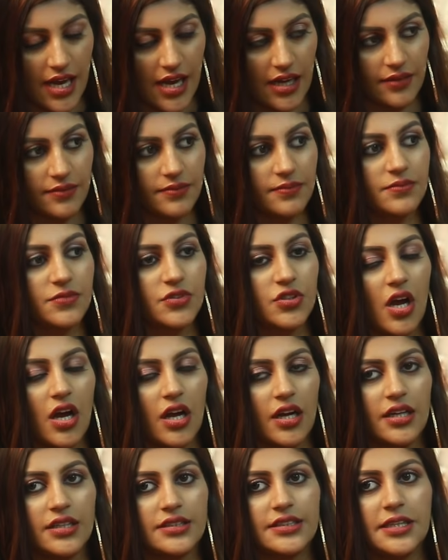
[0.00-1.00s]
Yeah, okay, so
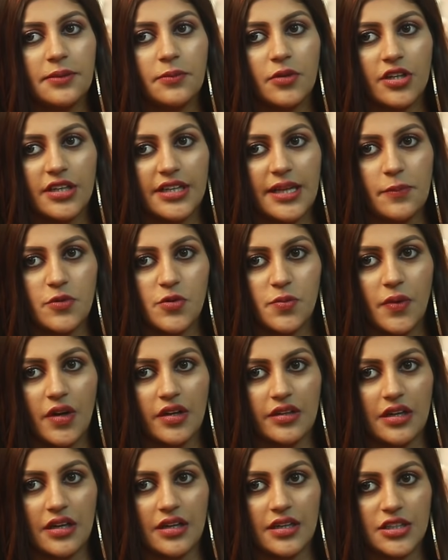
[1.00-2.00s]
anga team order debut
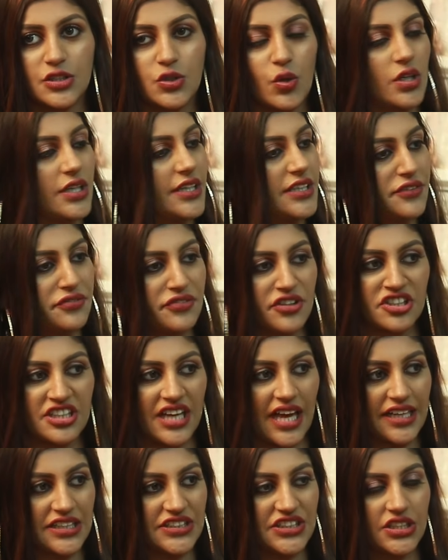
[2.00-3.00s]
pandranga, totally different
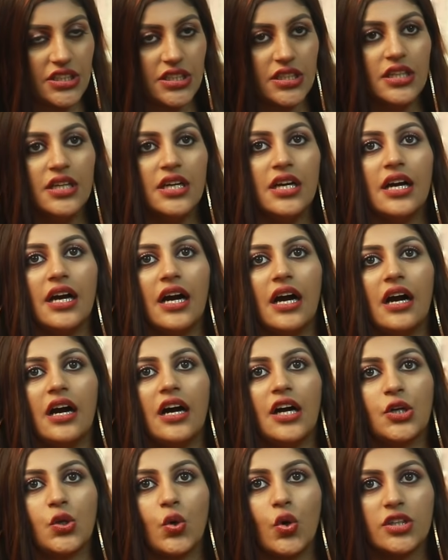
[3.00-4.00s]
character.
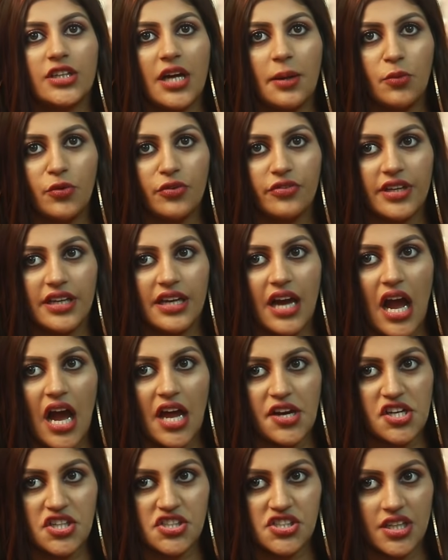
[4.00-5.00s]
Nota movie
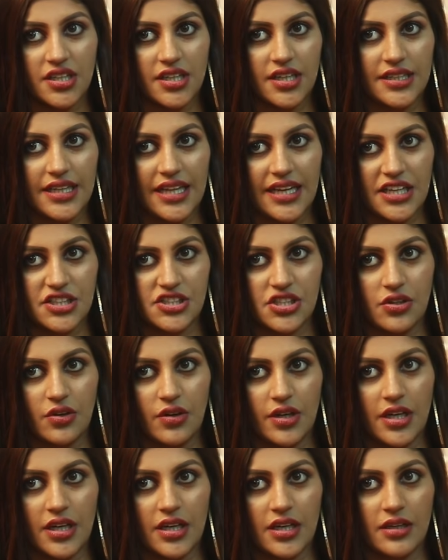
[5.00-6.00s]
Anand Shankar direction
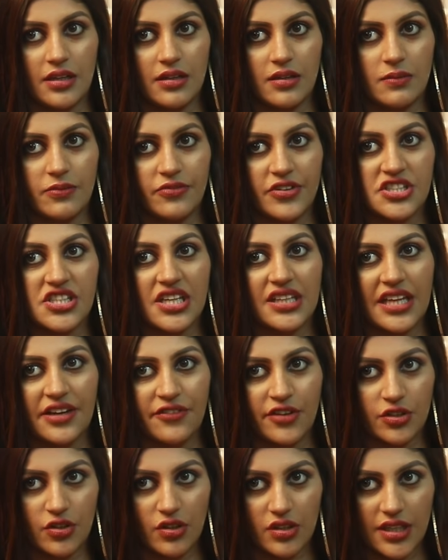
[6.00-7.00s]
order, Vijay
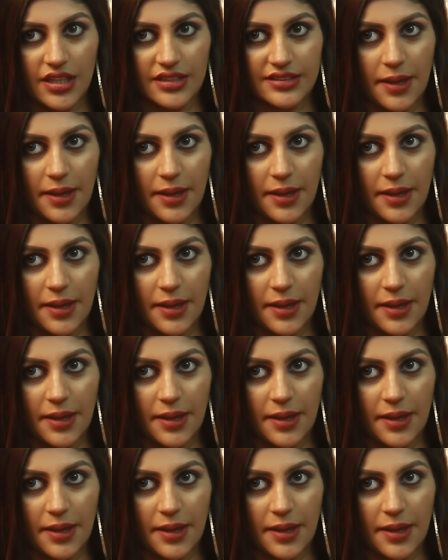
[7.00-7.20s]
Devarkonda